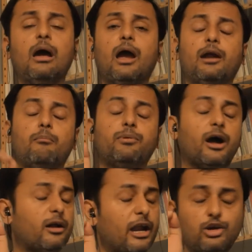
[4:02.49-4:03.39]

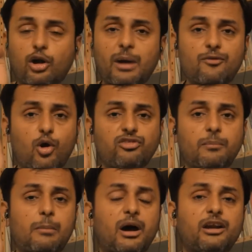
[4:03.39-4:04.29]
Write down my WhatsApp
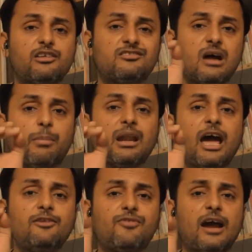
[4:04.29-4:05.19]
number. It is
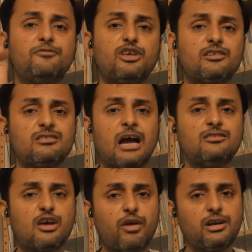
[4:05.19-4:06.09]

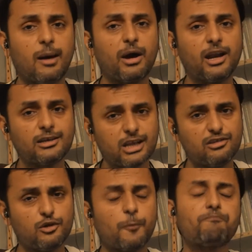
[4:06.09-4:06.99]

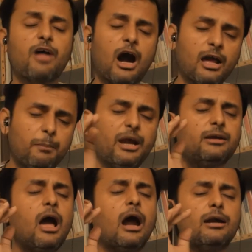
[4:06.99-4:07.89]
9956978830. I repeat,
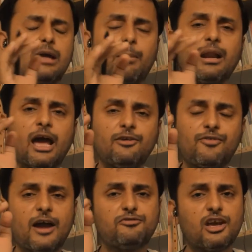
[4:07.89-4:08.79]

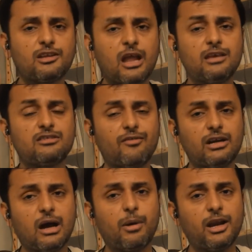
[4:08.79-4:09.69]

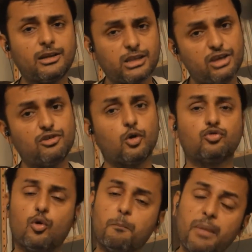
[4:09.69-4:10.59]
9956978830.
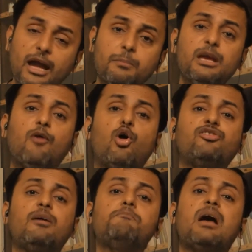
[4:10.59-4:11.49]
So make me a
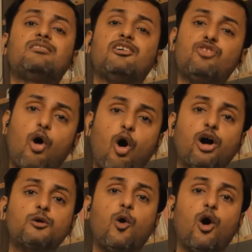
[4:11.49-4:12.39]
WhatsApp message or
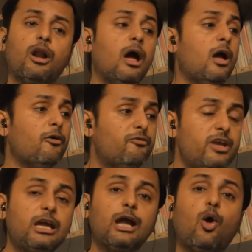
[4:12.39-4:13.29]
call. We
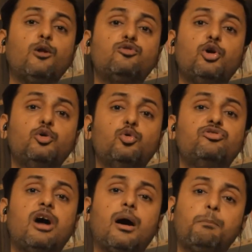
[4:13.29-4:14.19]
can also use
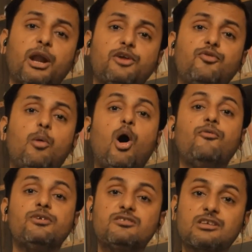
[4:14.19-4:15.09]
the platform
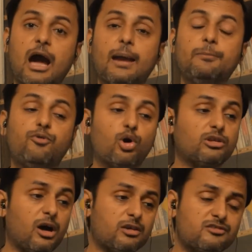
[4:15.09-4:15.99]
of Skype for
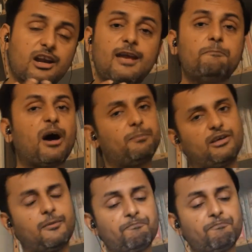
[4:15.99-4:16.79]
the studying purpose.